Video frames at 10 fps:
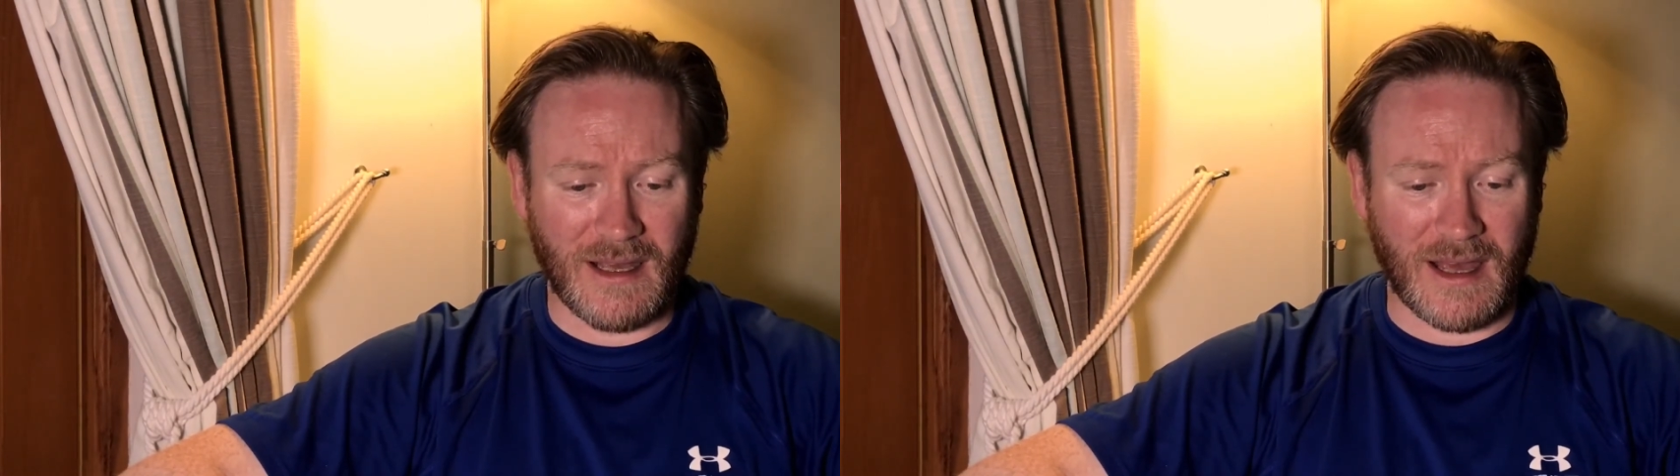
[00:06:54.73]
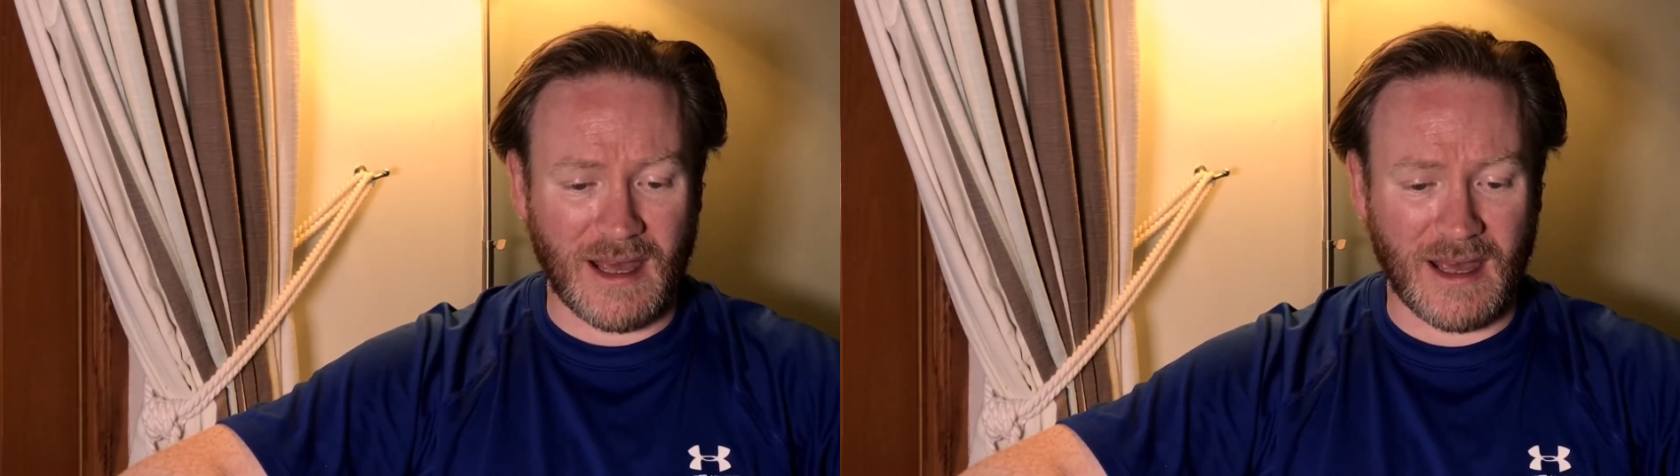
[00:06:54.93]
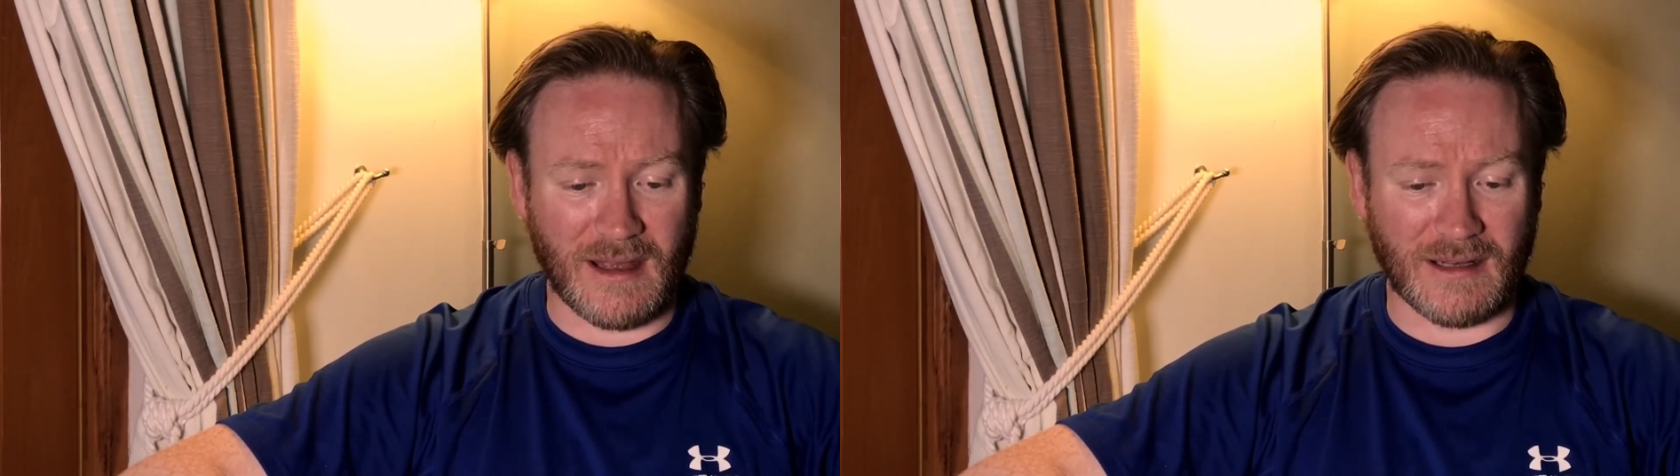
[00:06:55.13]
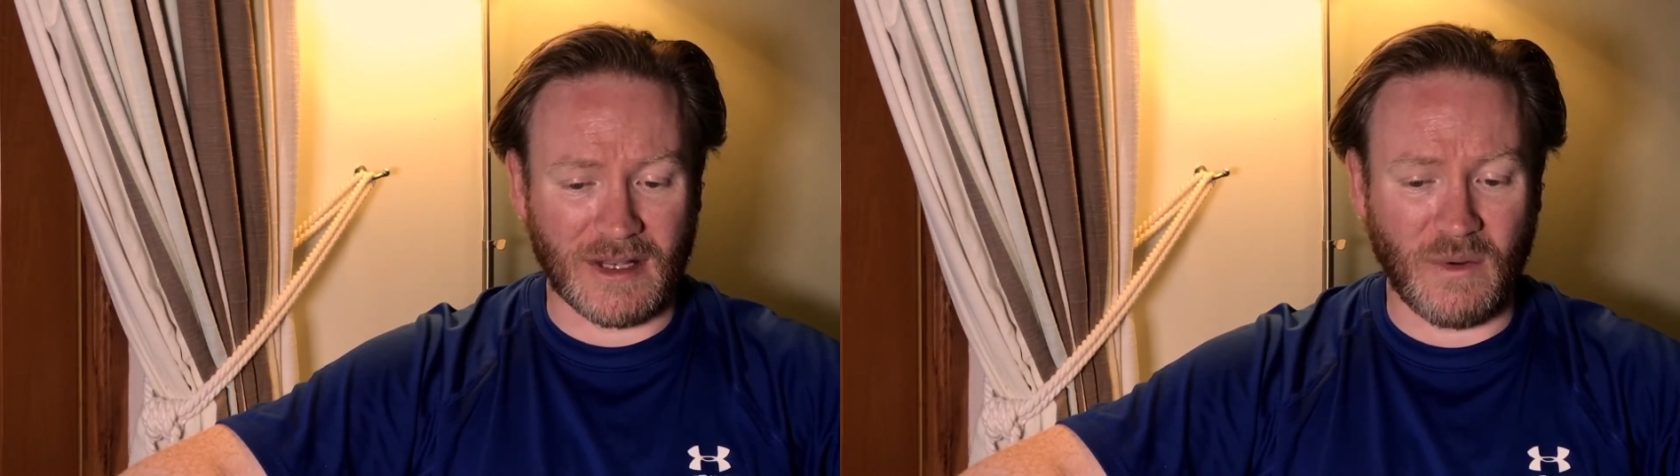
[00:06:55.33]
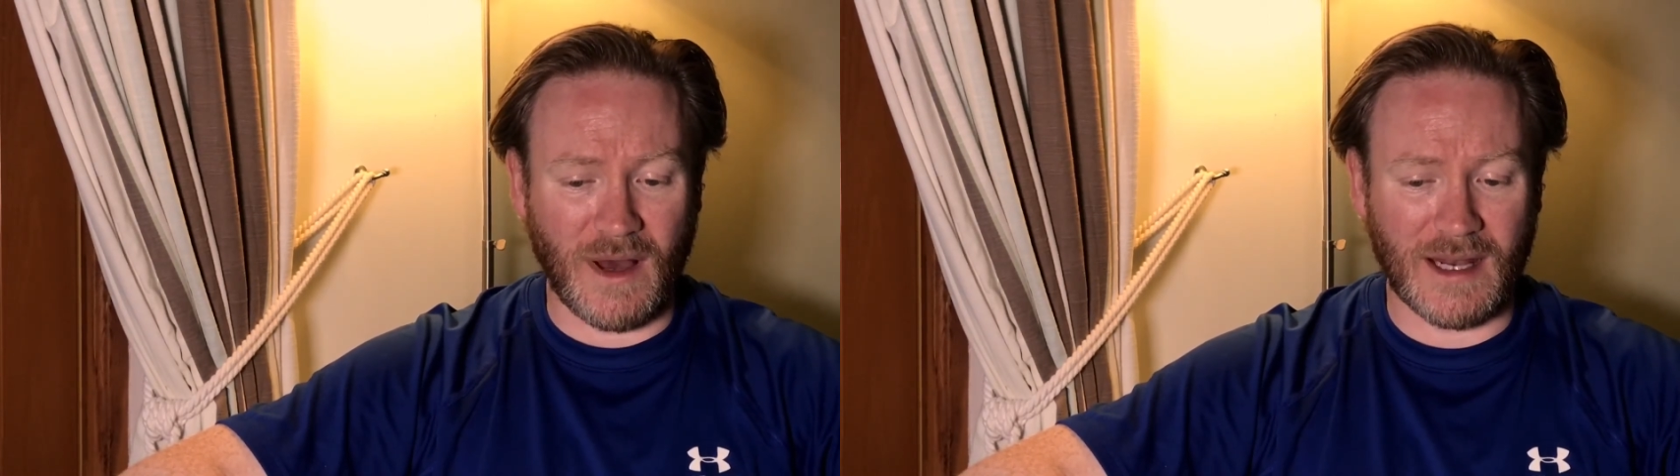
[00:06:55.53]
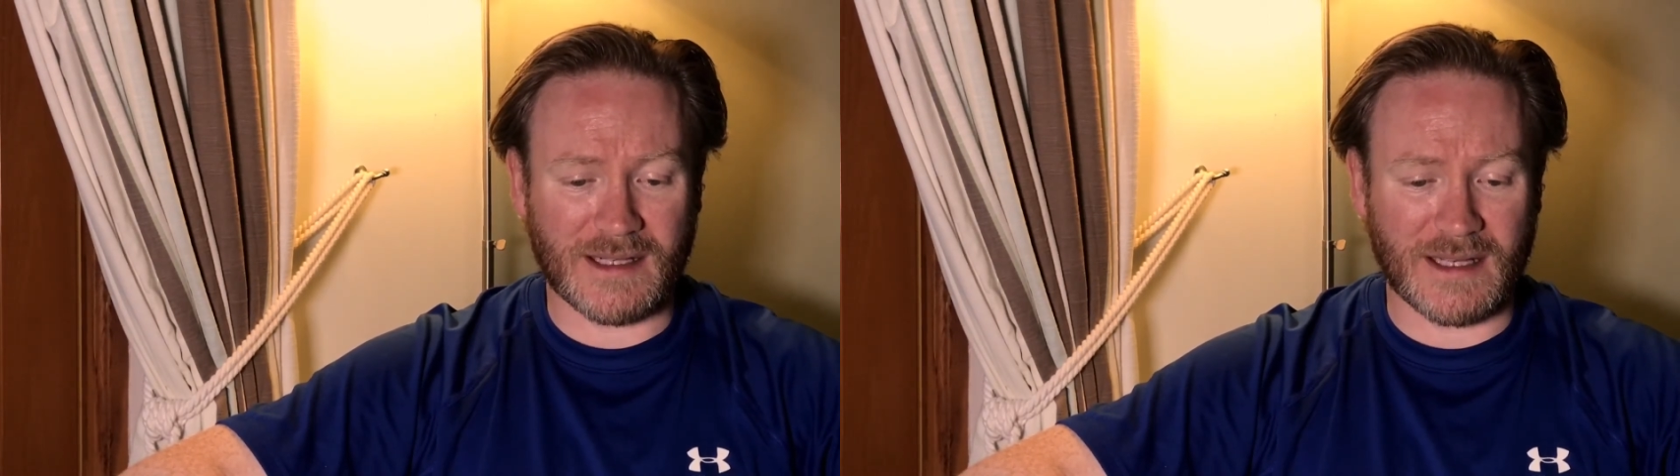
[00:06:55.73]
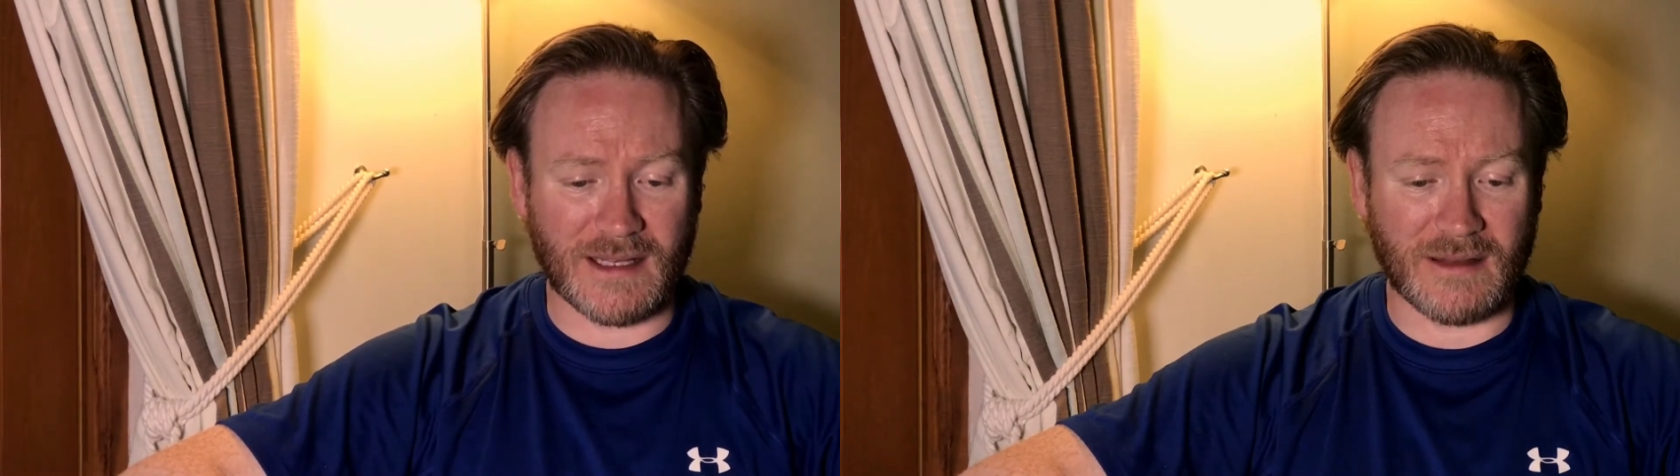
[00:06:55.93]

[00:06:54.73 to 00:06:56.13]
And the quality,